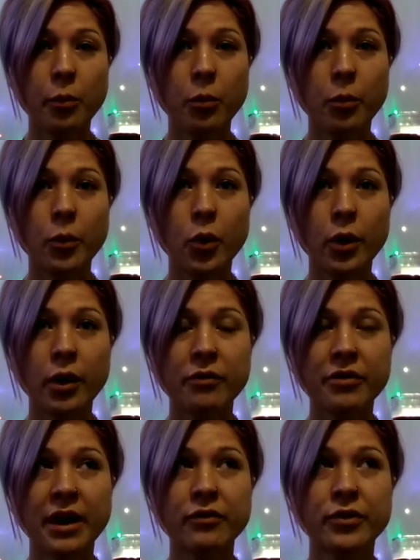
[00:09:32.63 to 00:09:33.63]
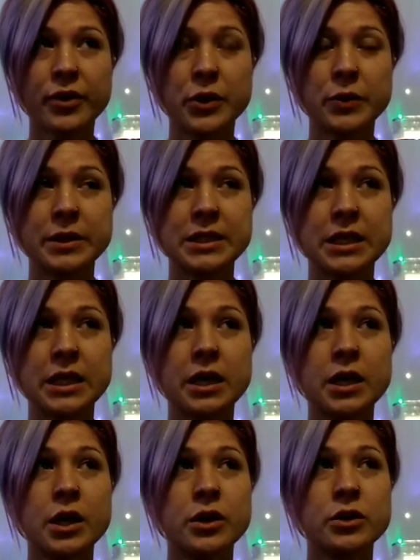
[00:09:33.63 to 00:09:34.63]
more of that frequency.
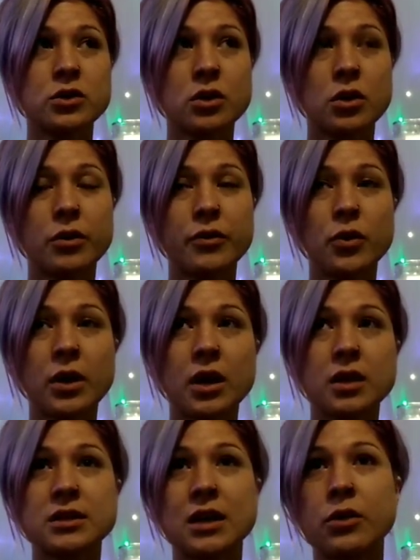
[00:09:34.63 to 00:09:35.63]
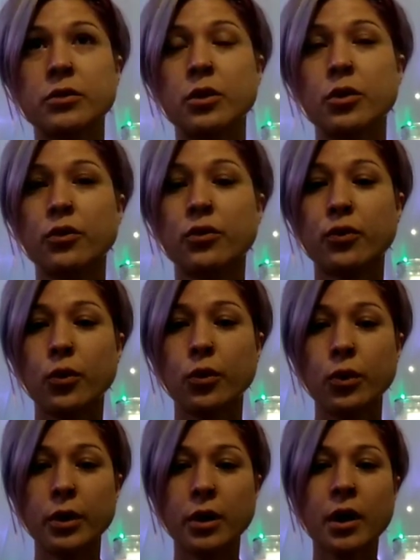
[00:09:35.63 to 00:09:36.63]
So if you get a download
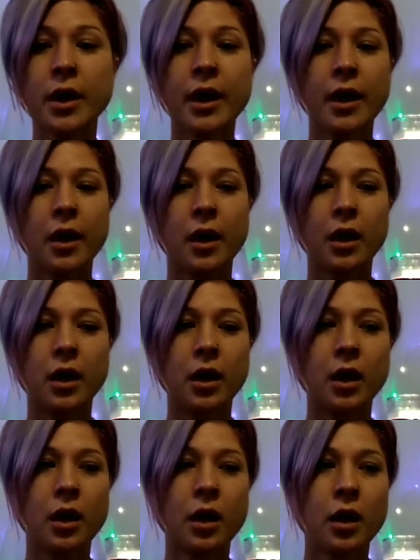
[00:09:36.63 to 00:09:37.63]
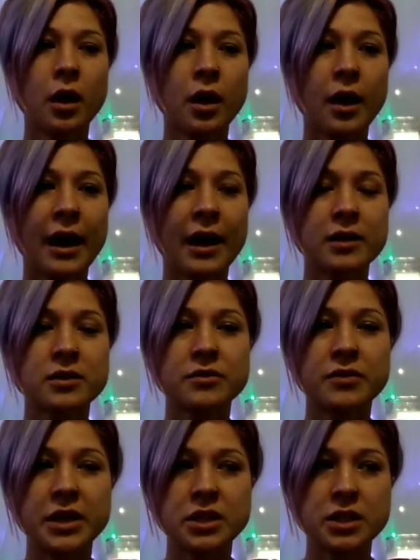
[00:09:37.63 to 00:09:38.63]
for a
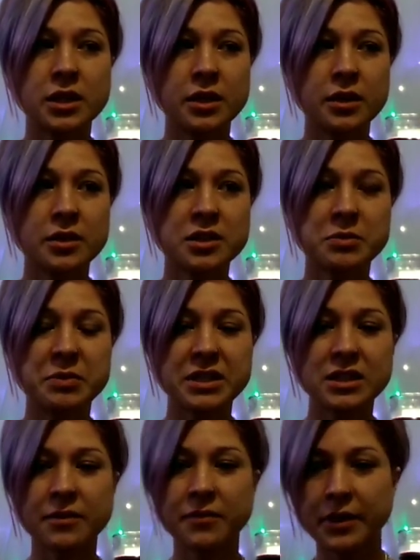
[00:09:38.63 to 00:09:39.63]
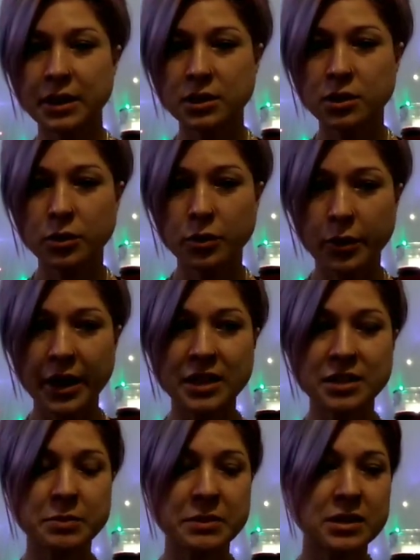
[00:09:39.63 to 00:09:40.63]
activation specific to
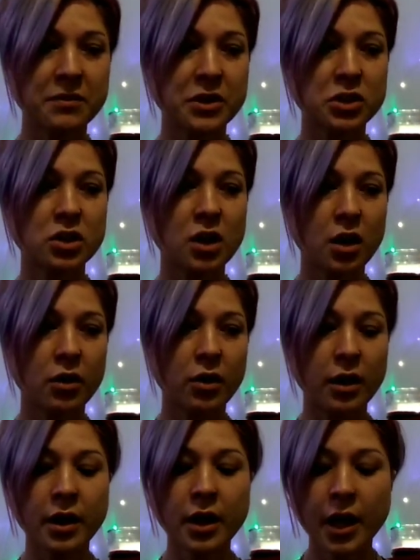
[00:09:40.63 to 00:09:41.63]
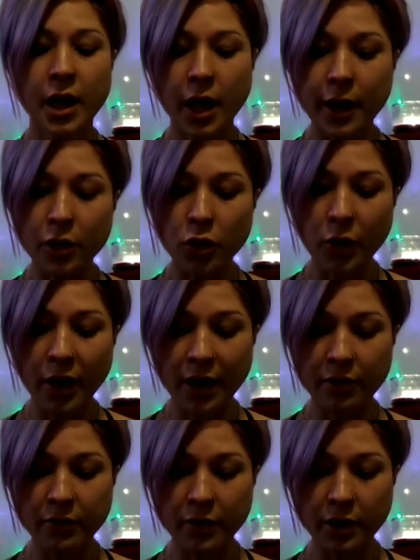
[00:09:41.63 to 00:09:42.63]
a specific chakra and you
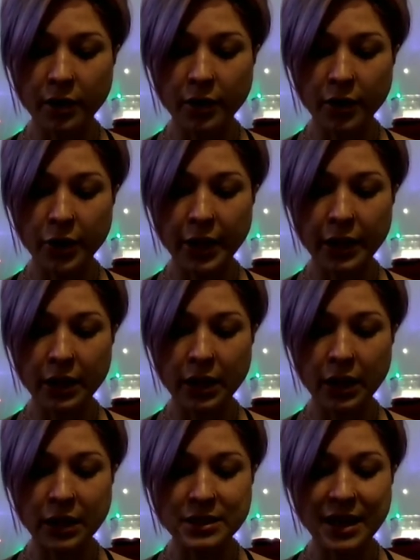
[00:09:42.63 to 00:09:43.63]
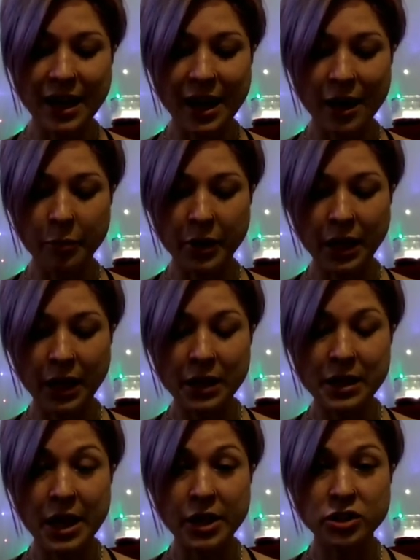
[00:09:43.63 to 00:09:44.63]
have a clearing that needs to happen
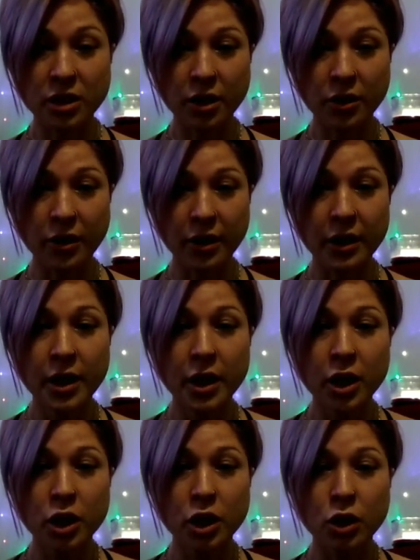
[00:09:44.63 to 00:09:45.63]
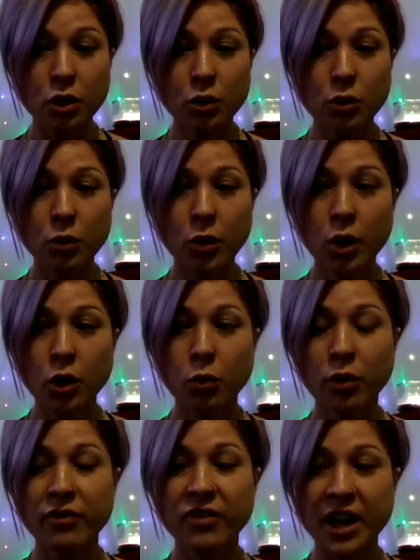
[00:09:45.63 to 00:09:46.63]
in that chakra, you
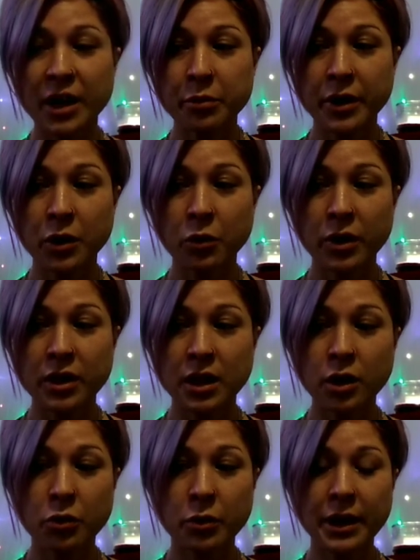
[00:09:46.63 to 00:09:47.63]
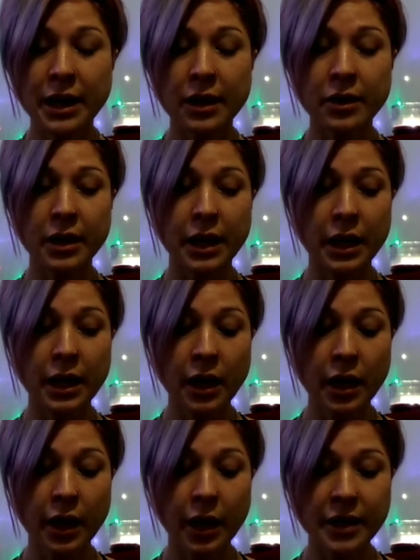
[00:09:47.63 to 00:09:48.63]
will vibrate within your reality
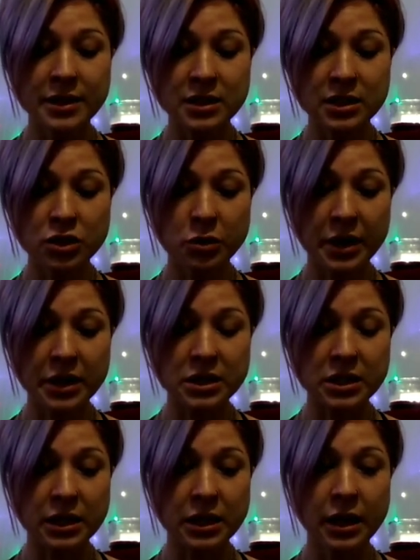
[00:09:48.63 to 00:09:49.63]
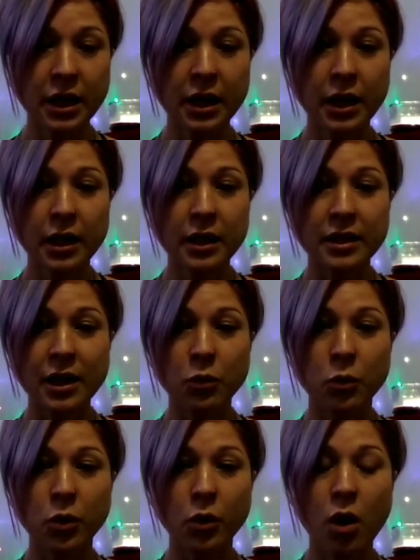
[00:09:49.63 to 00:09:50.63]
a situation
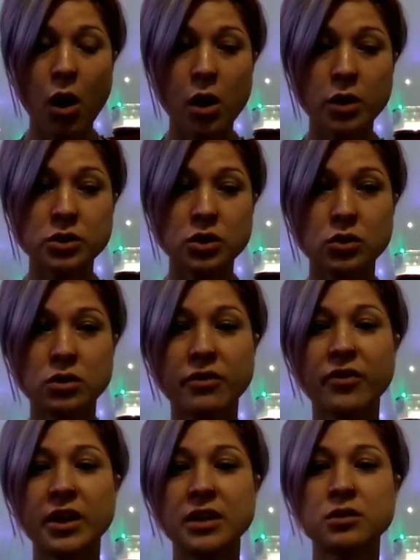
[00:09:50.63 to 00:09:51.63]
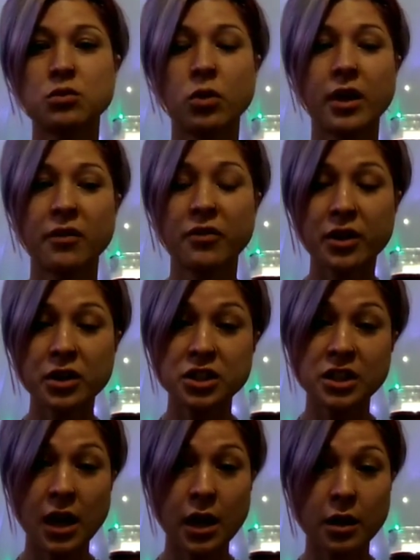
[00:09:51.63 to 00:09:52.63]
that will cause you to face whatever
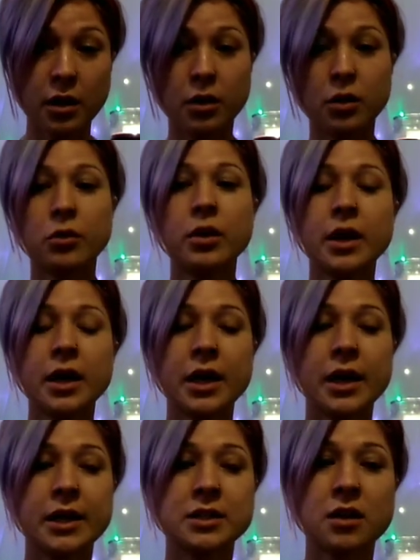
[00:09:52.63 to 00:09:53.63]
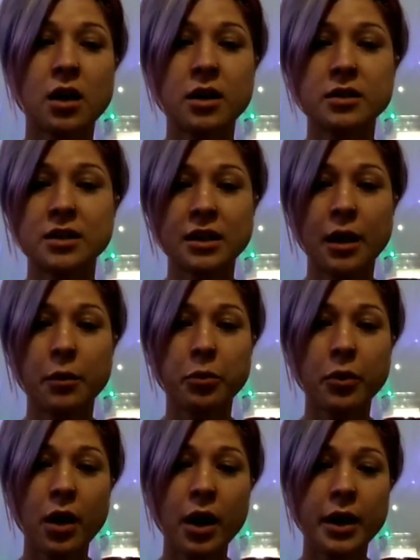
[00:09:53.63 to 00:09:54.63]
shadow is causing that
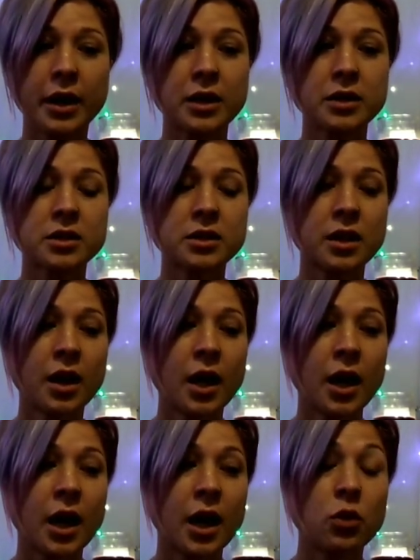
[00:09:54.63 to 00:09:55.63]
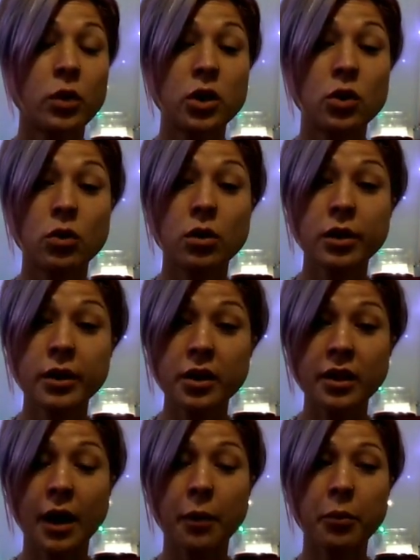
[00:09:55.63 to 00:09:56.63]
blockage. And when you
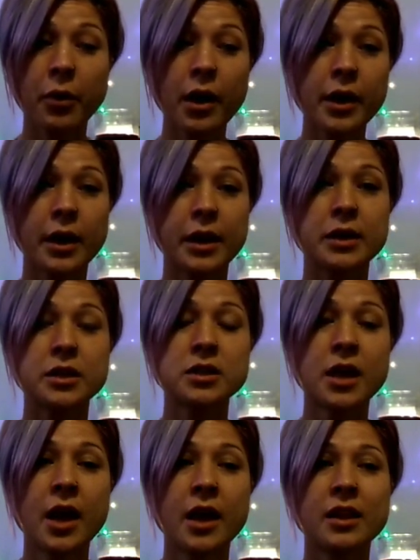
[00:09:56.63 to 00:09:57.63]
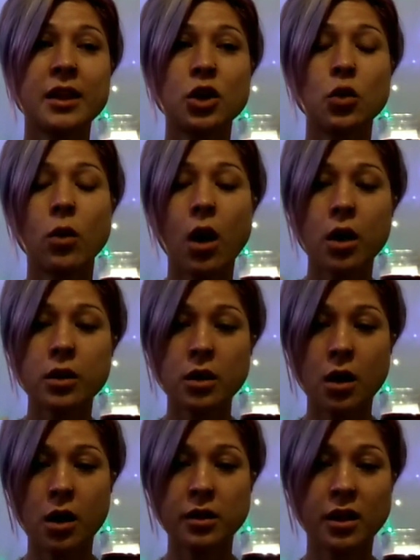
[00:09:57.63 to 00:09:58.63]
clear that blockage, then you will
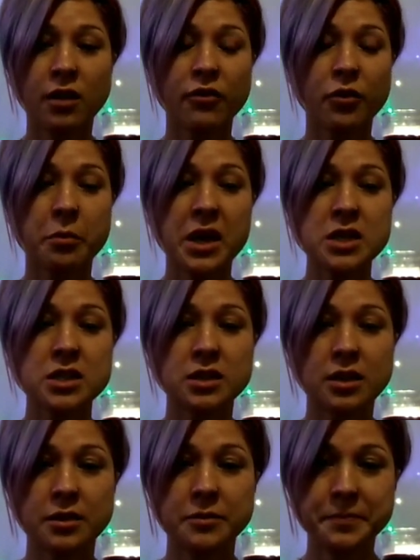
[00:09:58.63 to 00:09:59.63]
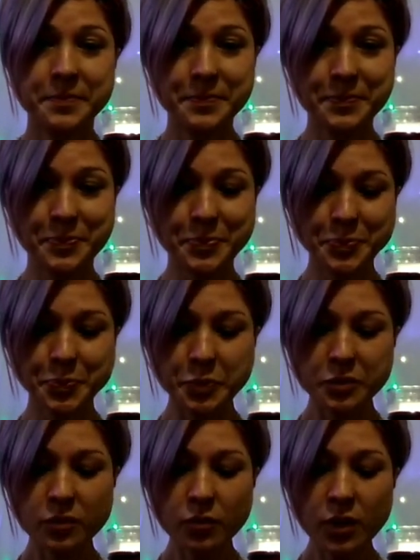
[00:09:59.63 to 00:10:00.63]
unlock the information
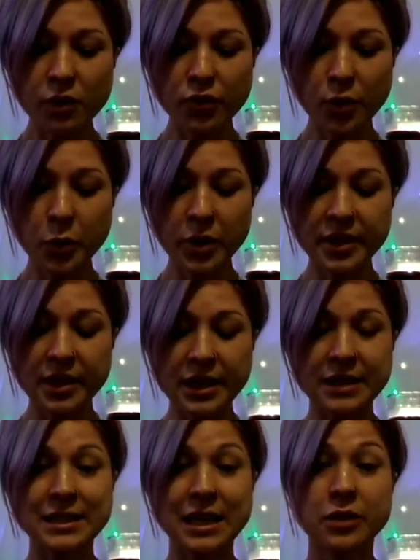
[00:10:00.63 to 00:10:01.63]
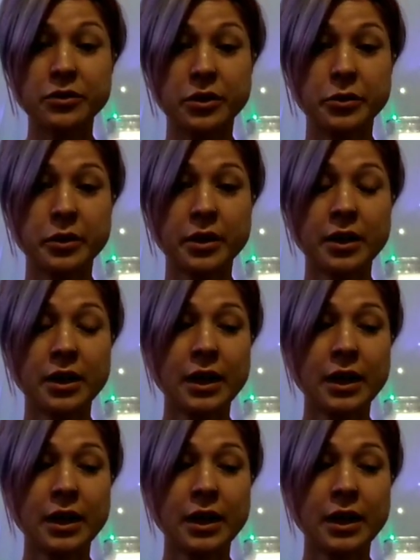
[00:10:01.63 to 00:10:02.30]
from within that download.